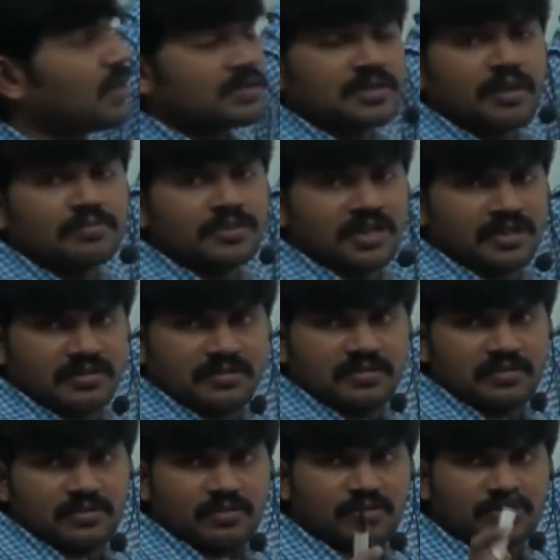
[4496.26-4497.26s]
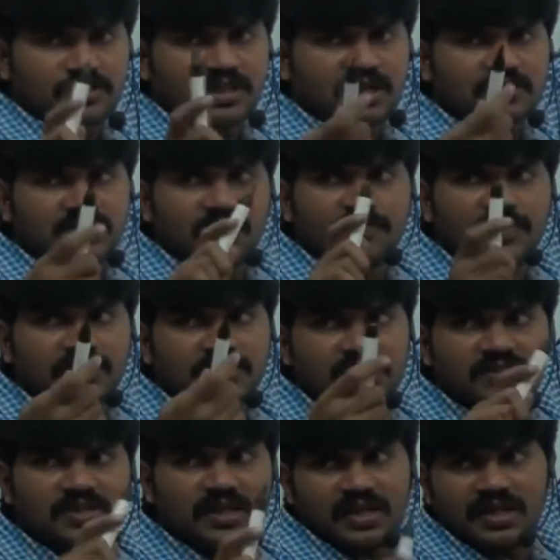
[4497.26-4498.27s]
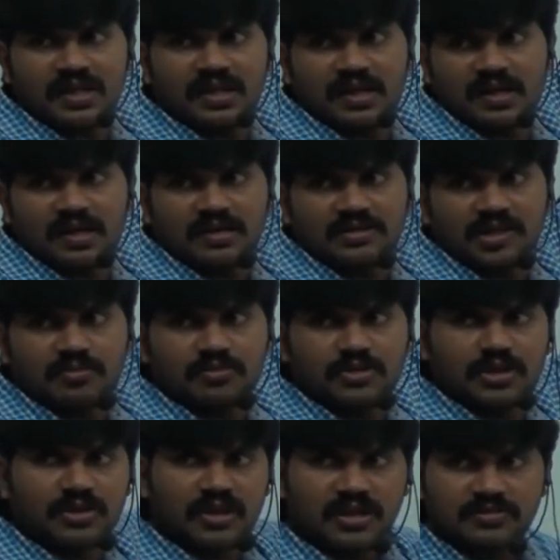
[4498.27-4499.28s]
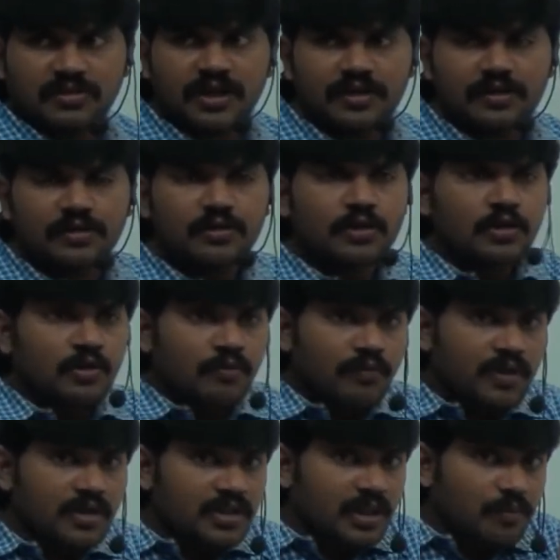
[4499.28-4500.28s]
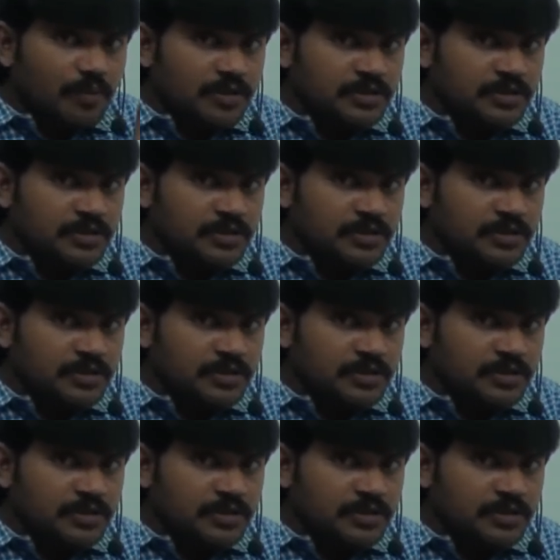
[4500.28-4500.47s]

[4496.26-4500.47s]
class object, no chance of existing inner class object. That's why what is the